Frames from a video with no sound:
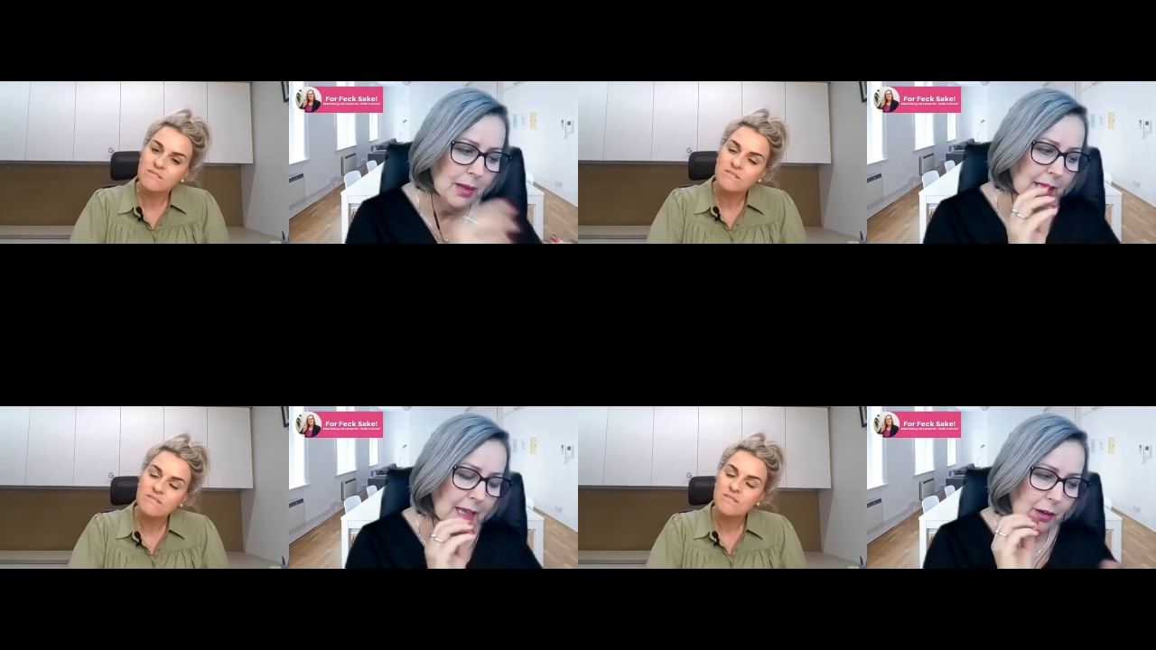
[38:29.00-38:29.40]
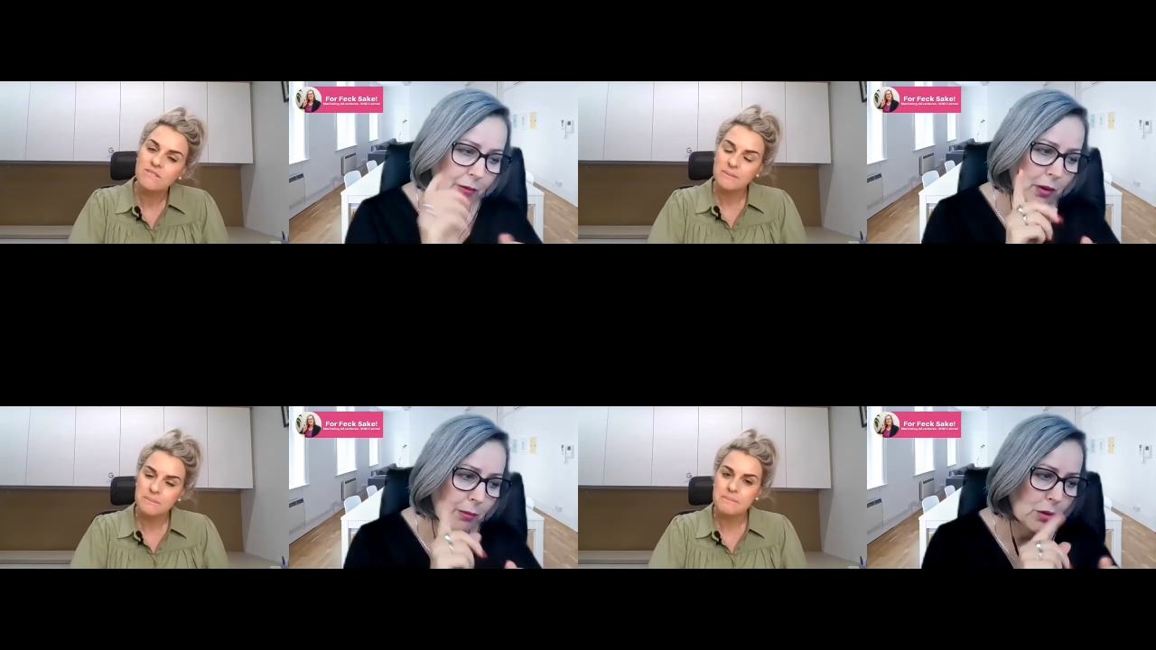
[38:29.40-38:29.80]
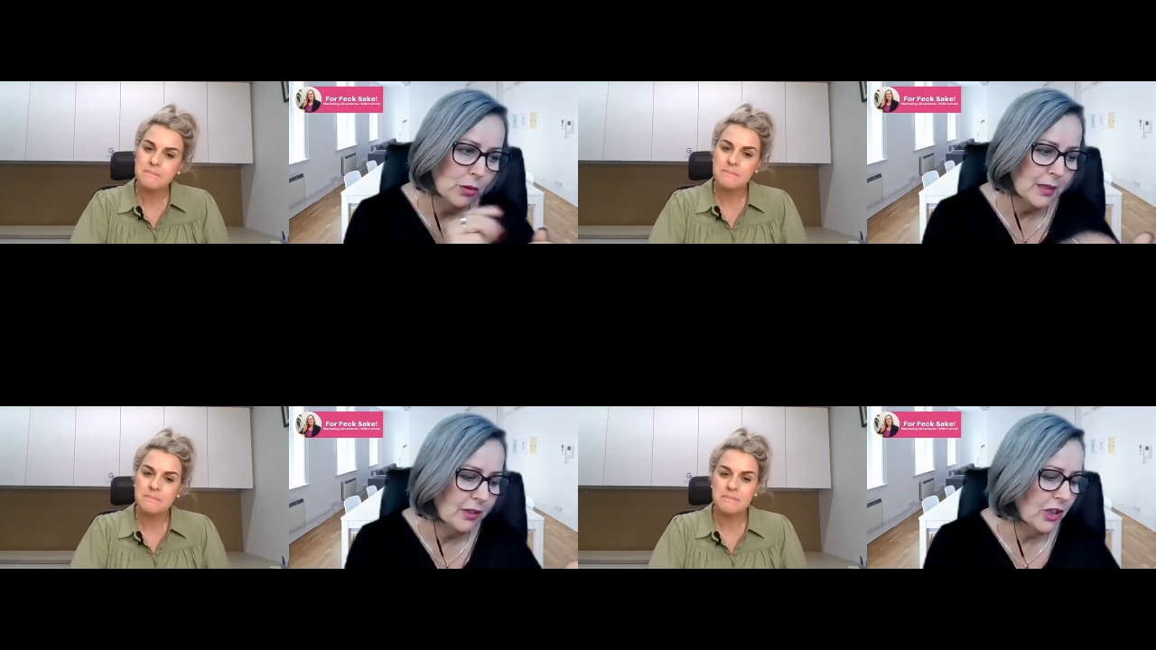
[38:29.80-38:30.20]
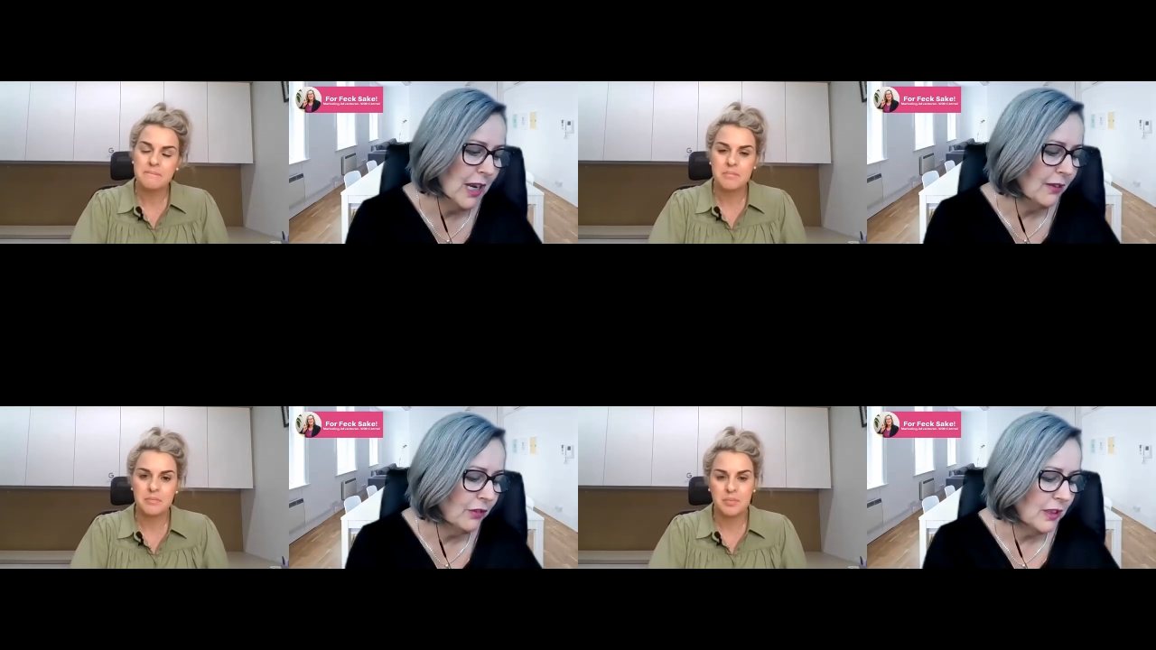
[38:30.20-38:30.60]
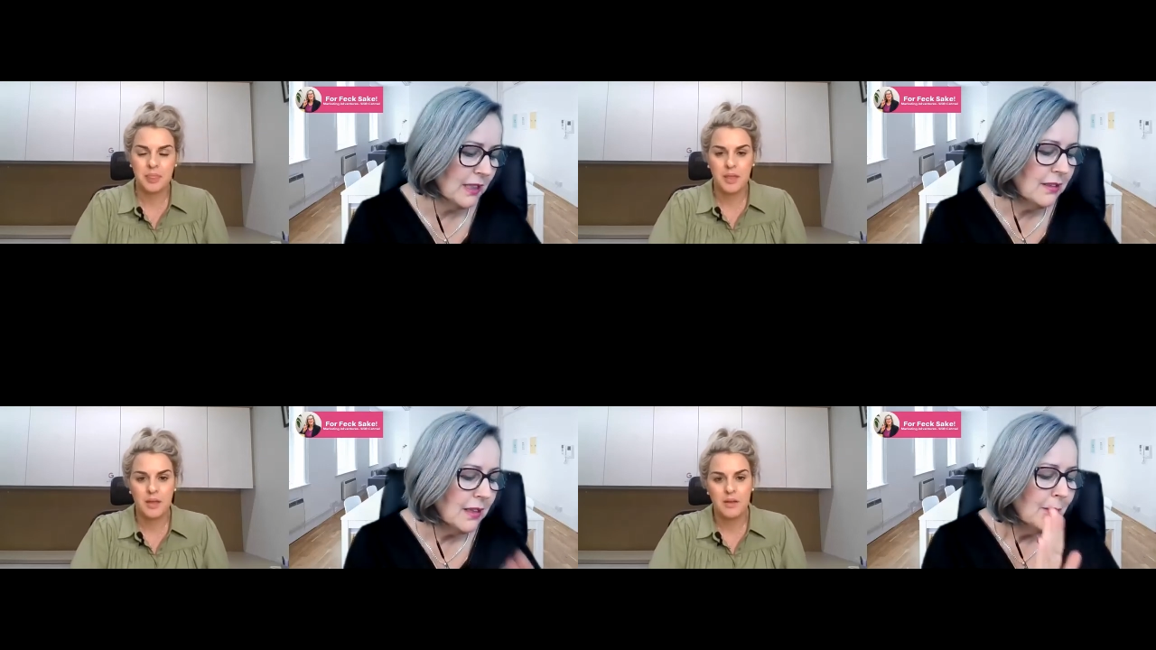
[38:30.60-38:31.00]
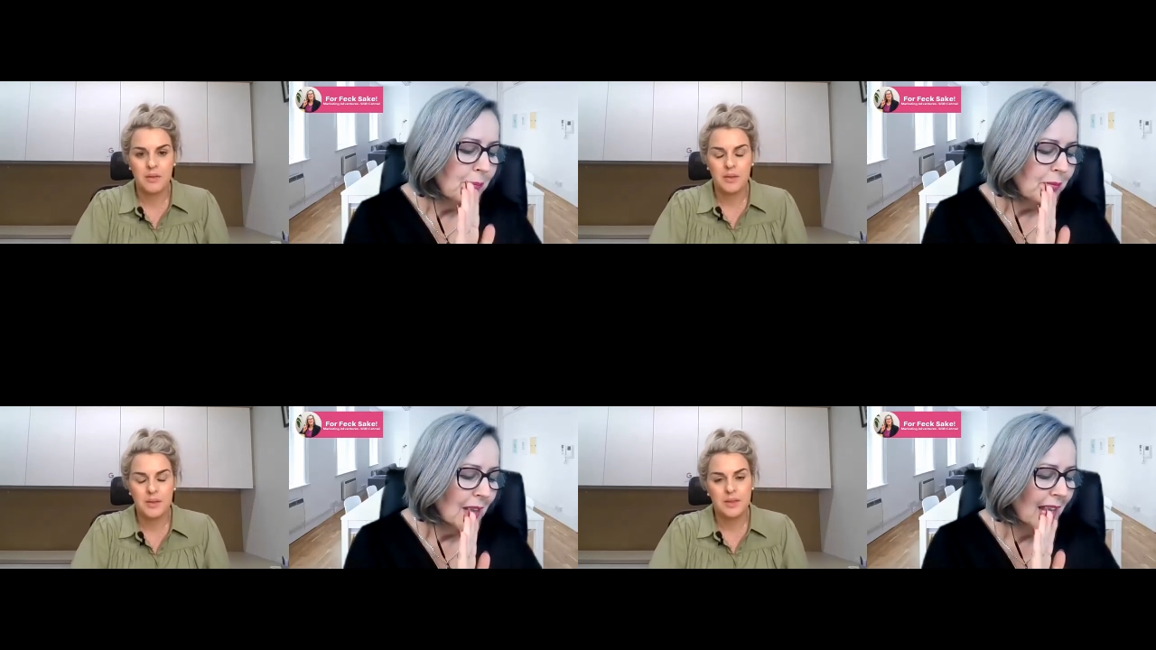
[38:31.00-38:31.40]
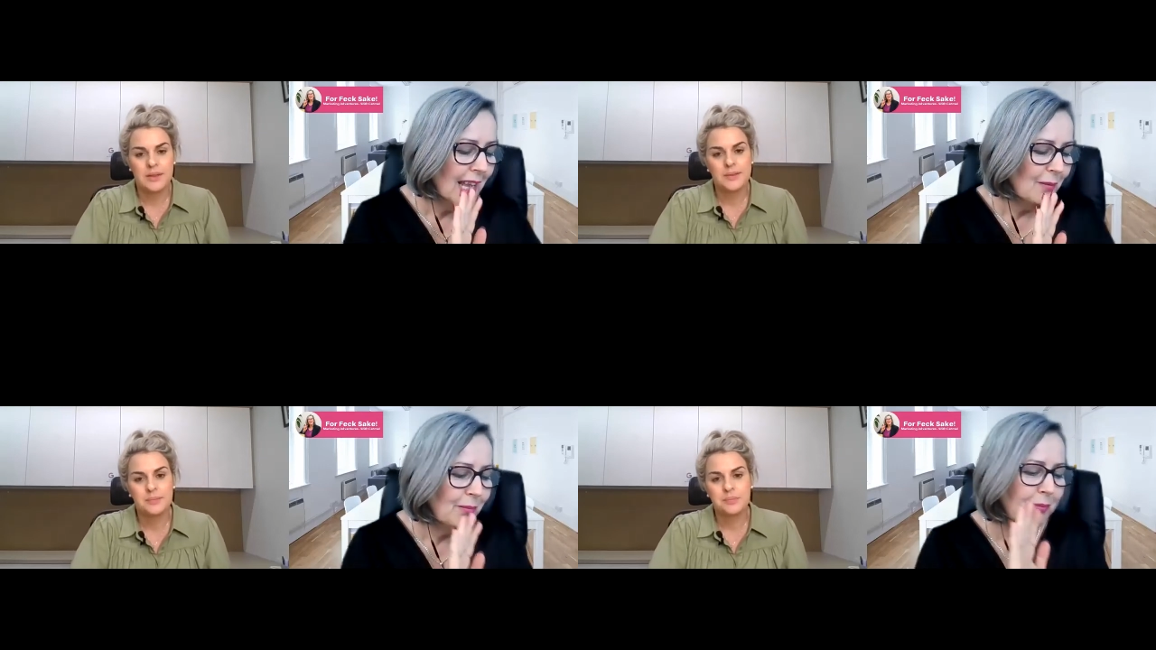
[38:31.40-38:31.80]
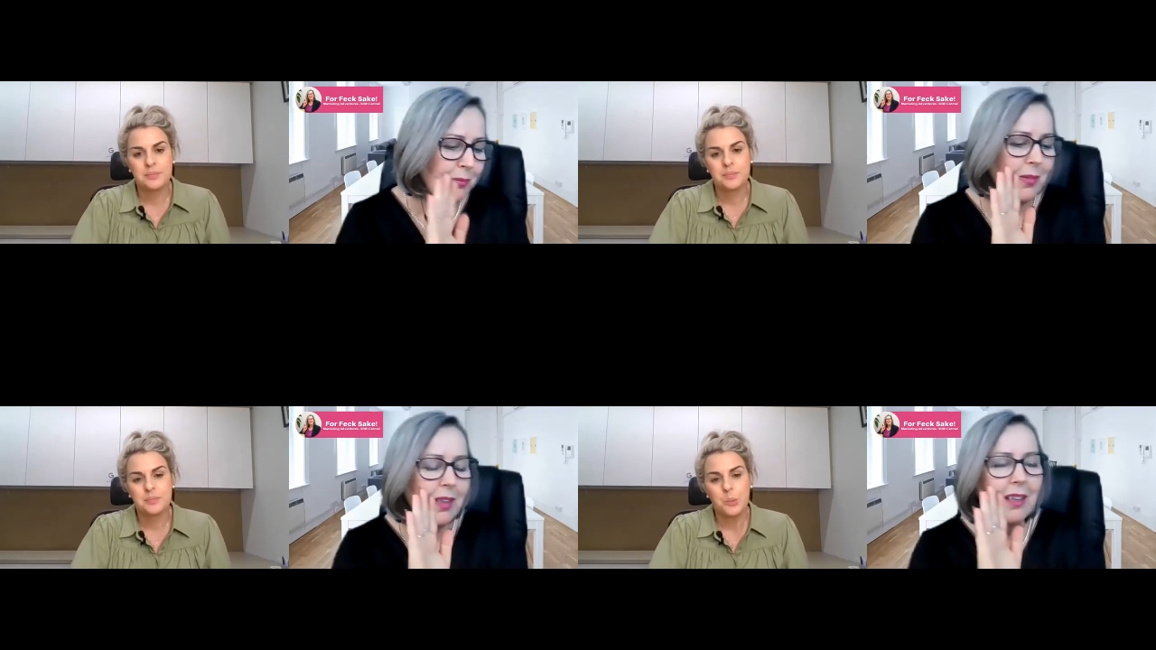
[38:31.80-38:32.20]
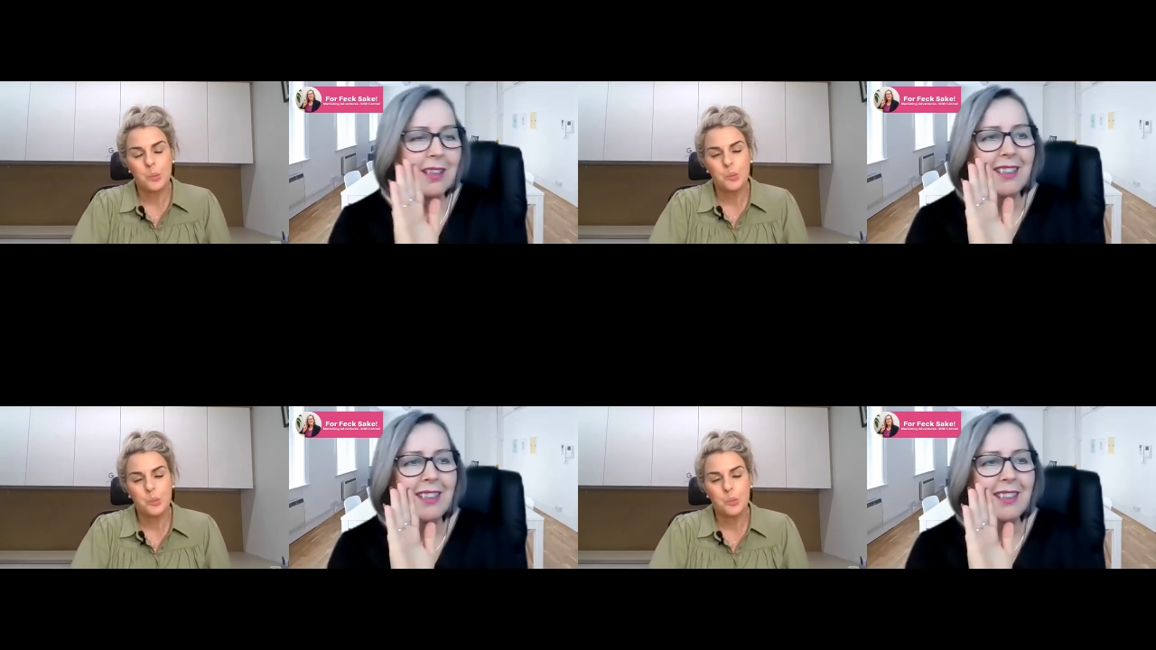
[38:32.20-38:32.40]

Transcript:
Speaker 1: um and then one more question after this um